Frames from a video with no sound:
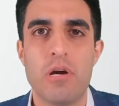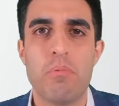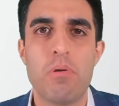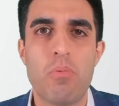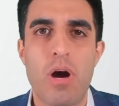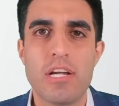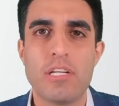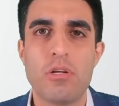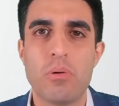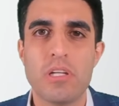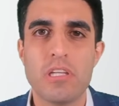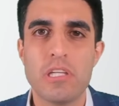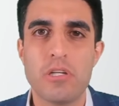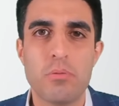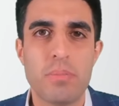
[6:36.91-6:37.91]
we want to know a
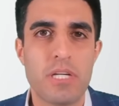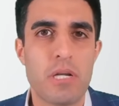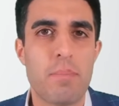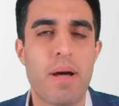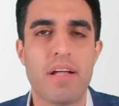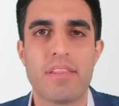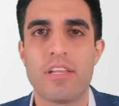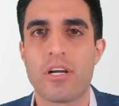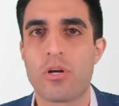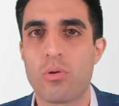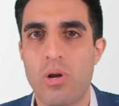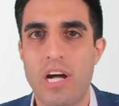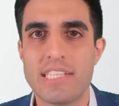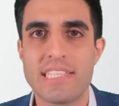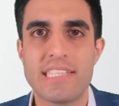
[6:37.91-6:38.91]
little bit about the
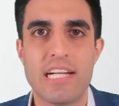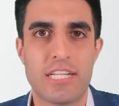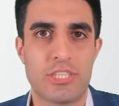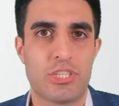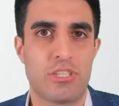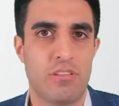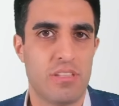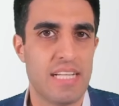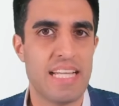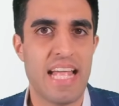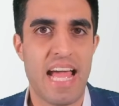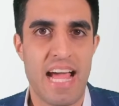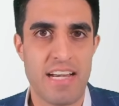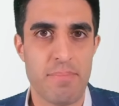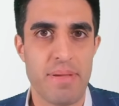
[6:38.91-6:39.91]
cross-sectional
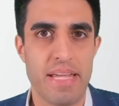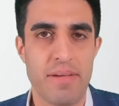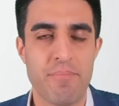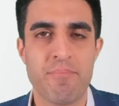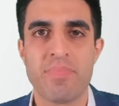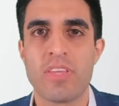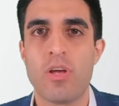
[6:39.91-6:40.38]
anatomy.